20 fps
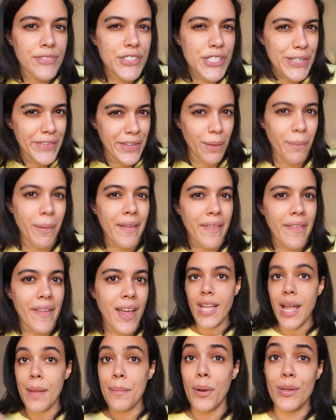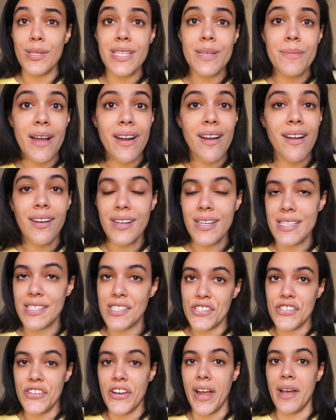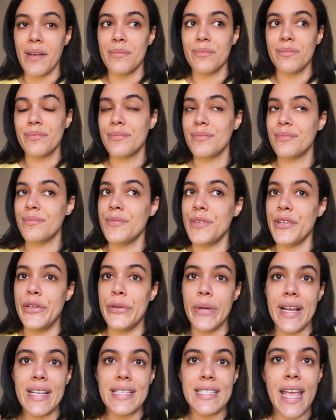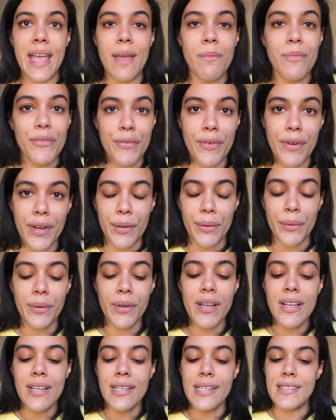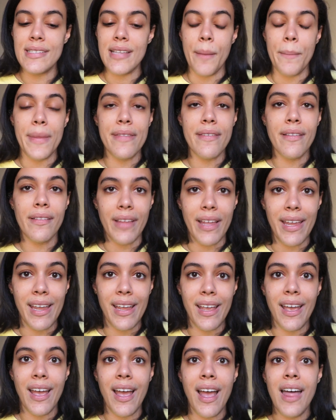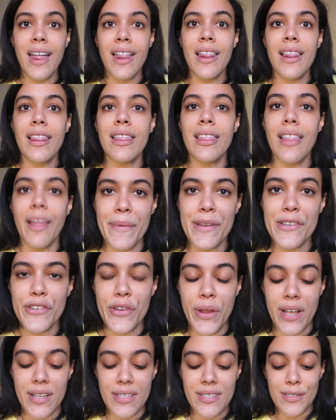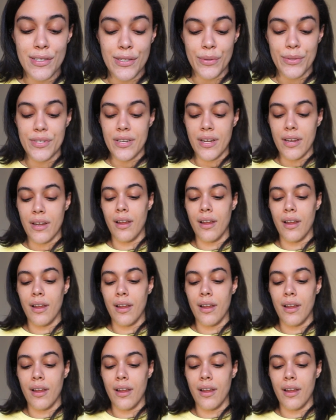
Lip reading: Do you feel me on that? I posted about it on Instagram. You guys came through, sent me the link. Let me show you guys this toaster.